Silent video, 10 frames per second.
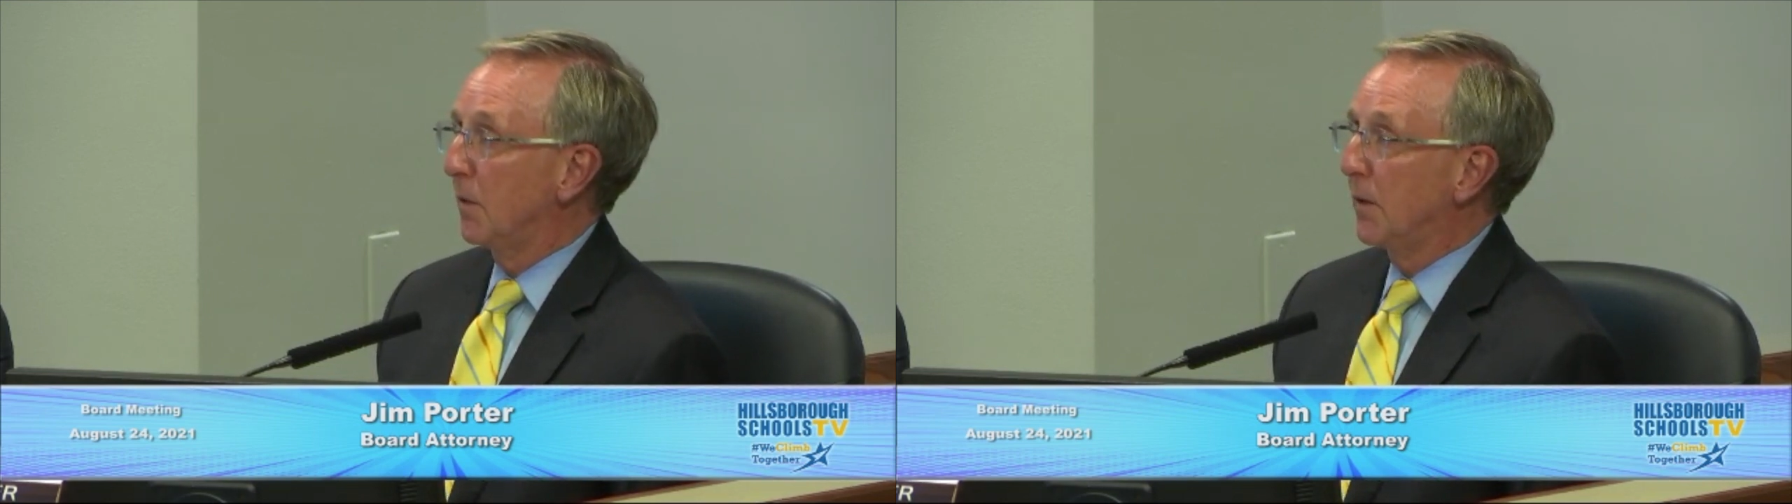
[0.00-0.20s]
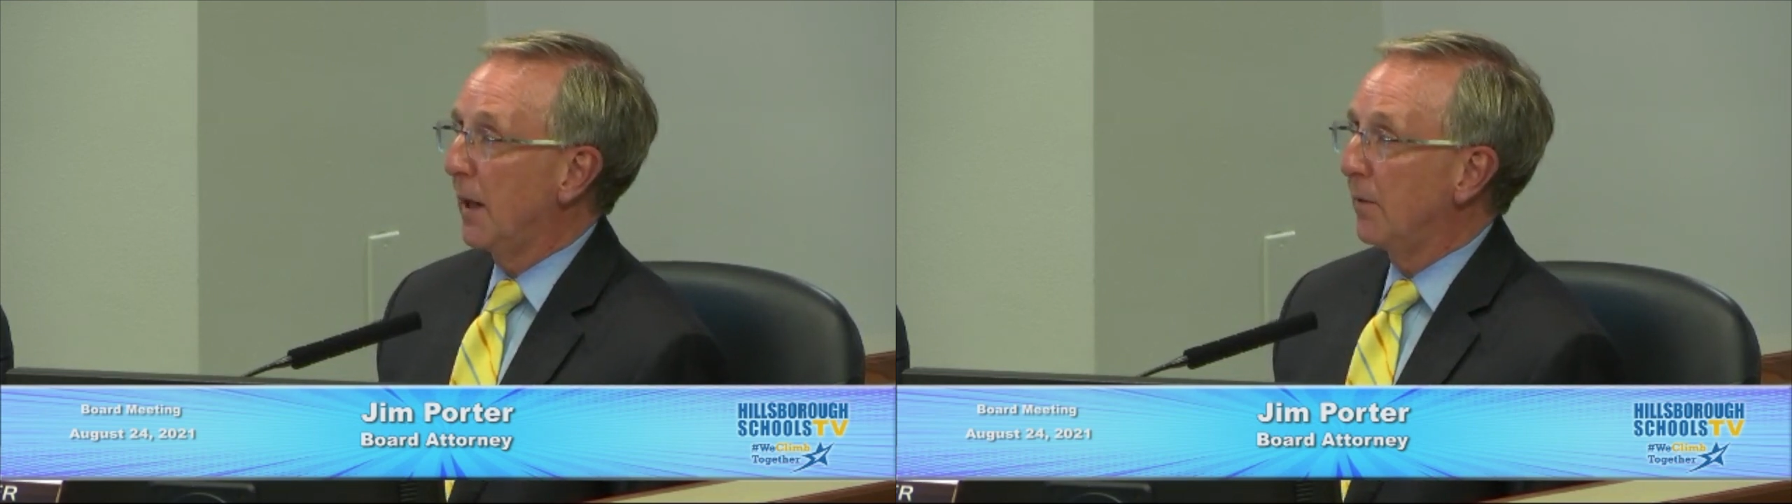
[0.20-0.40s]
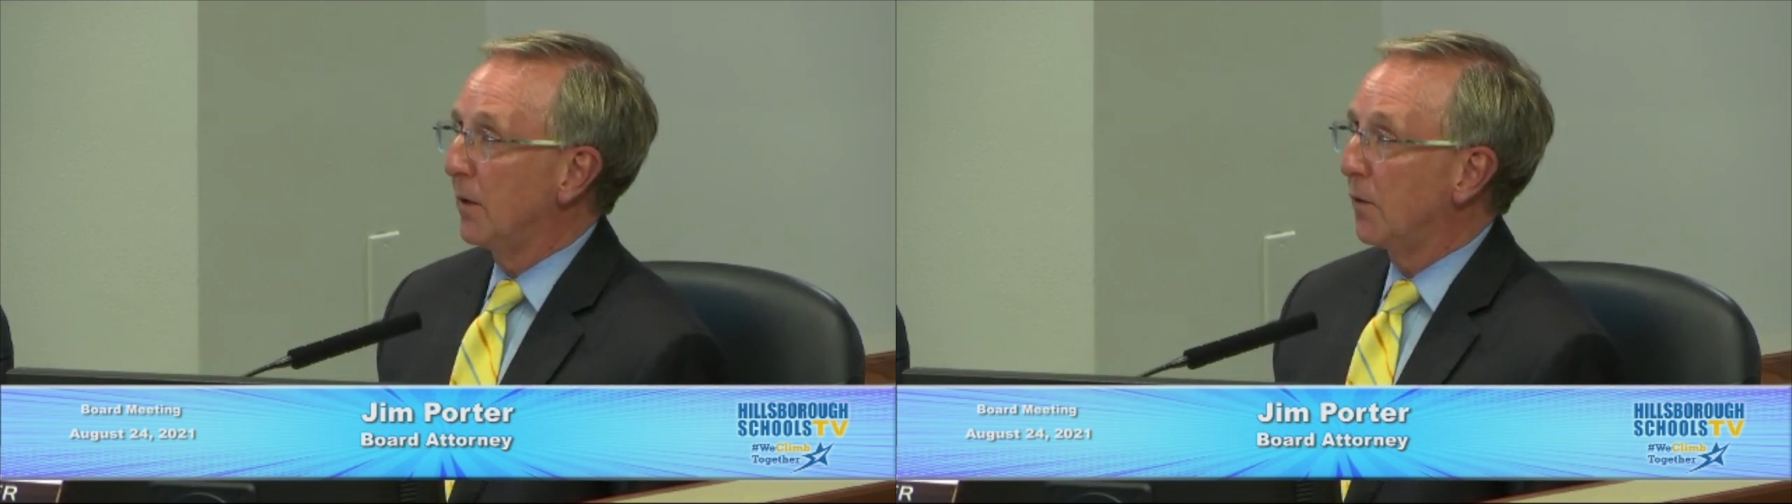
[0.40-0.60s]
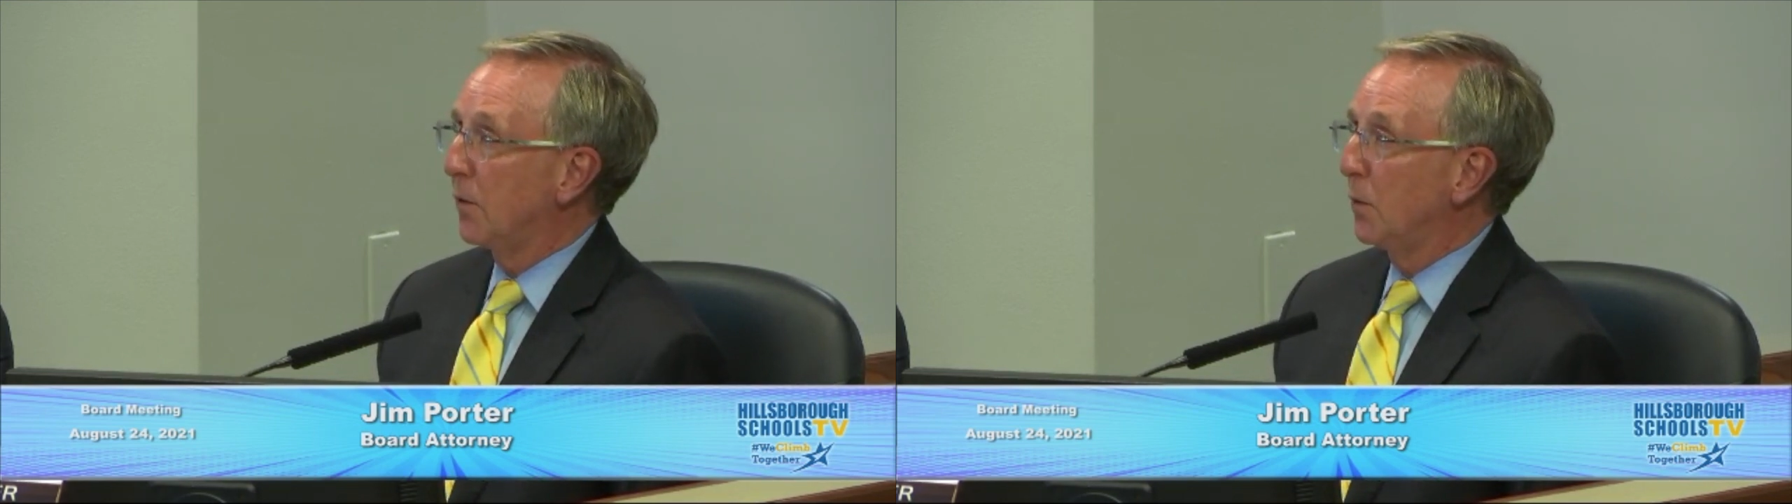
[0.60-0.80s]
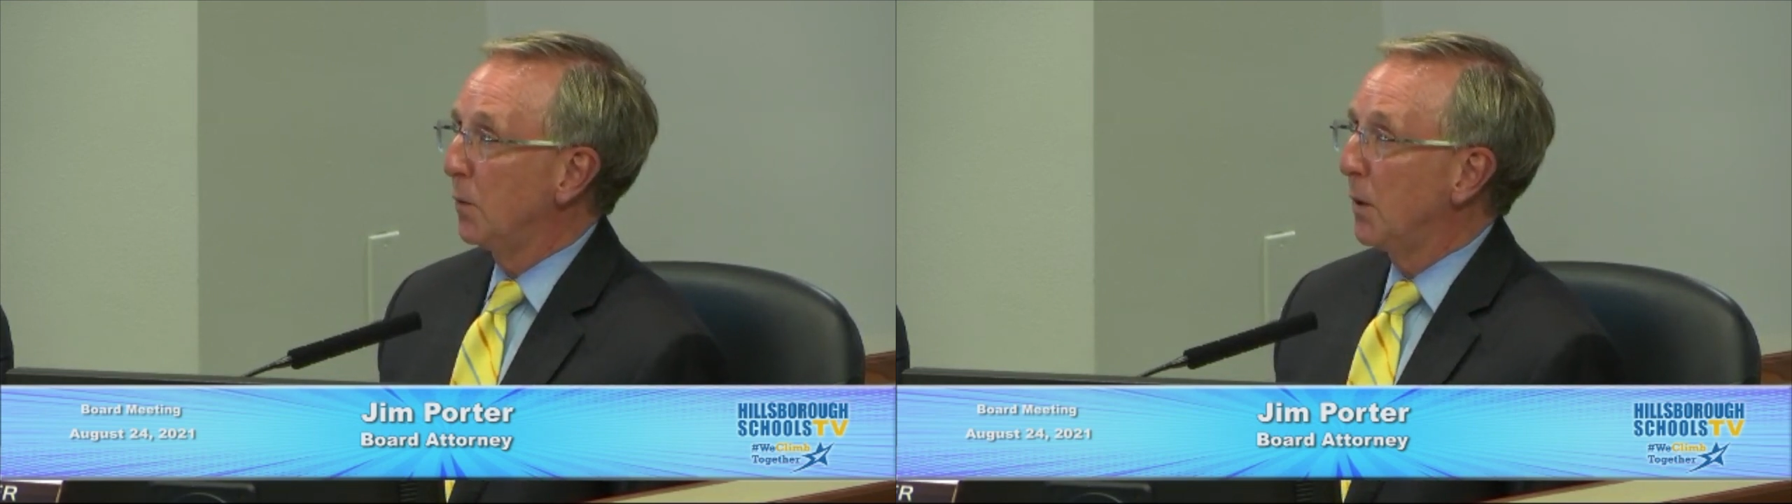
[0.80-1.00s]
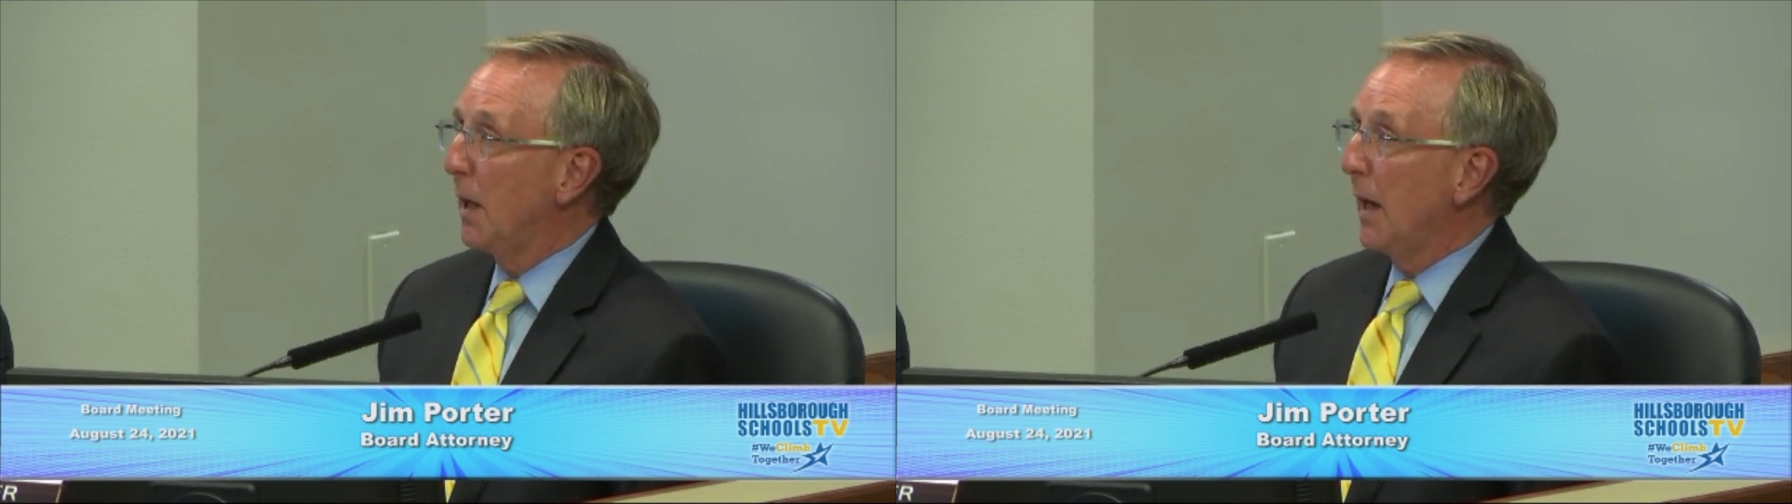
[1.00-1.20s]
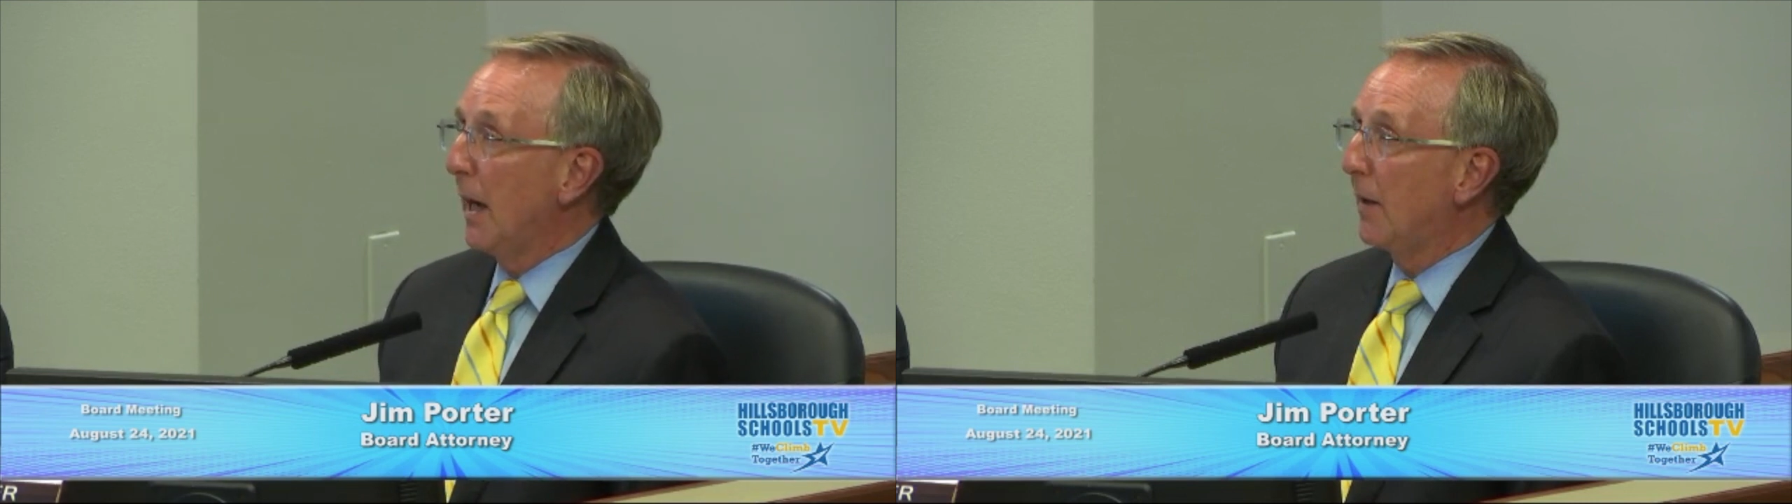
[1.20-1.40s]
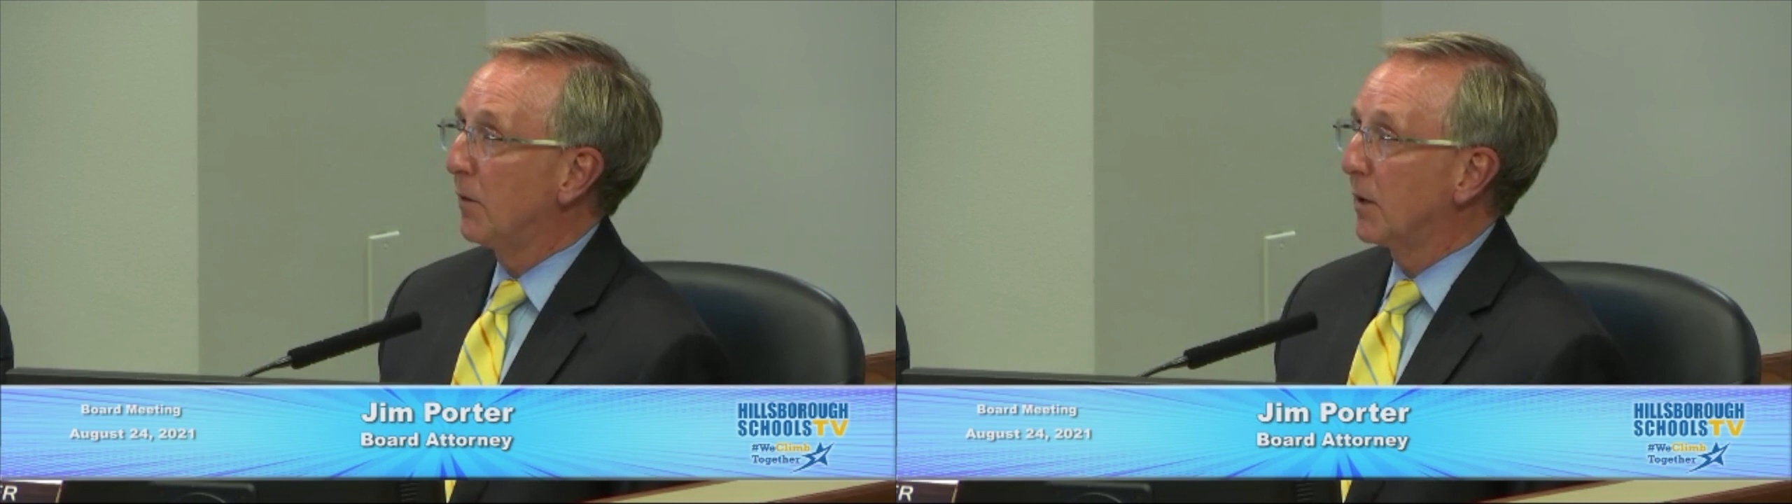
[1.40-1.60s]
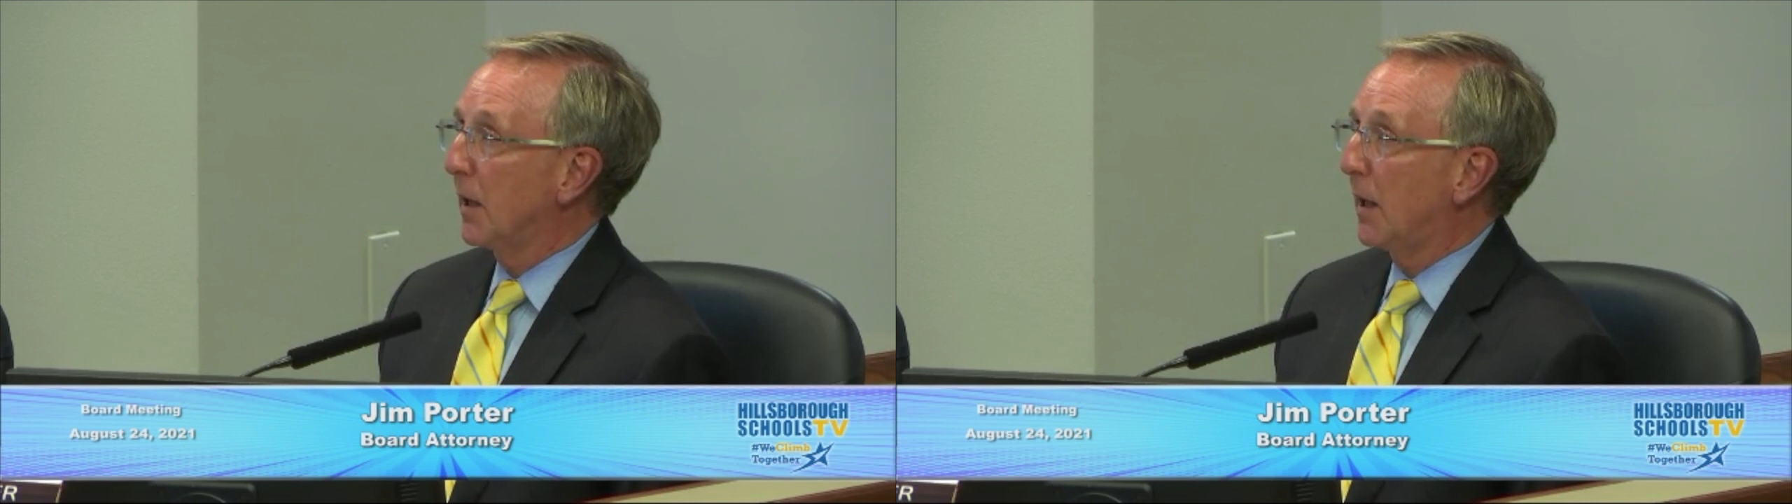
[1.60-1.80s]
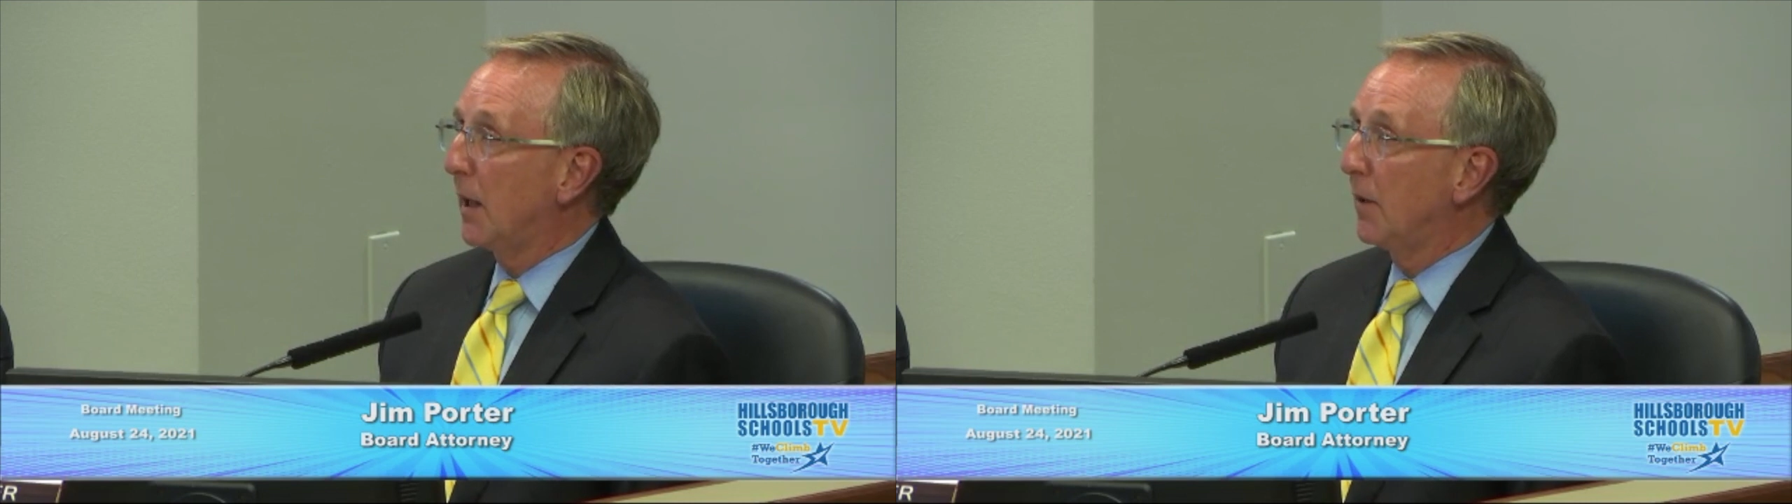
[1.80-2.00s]
Davis to
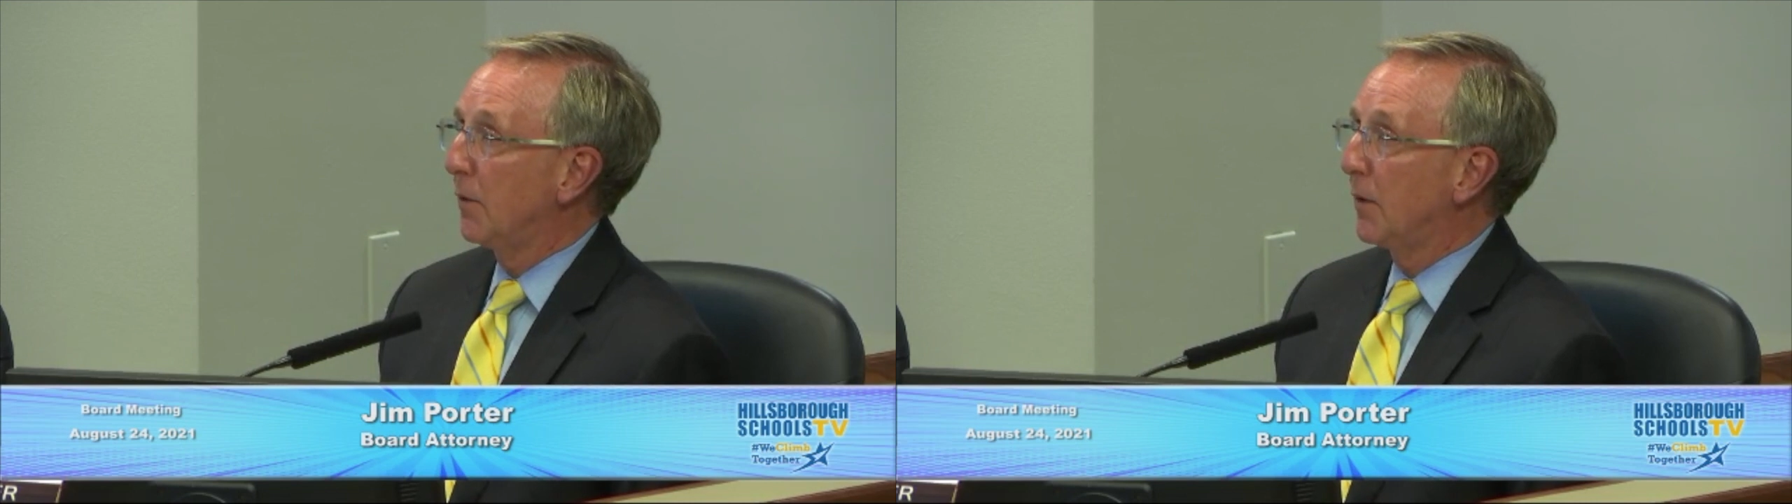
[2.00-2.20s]
advertise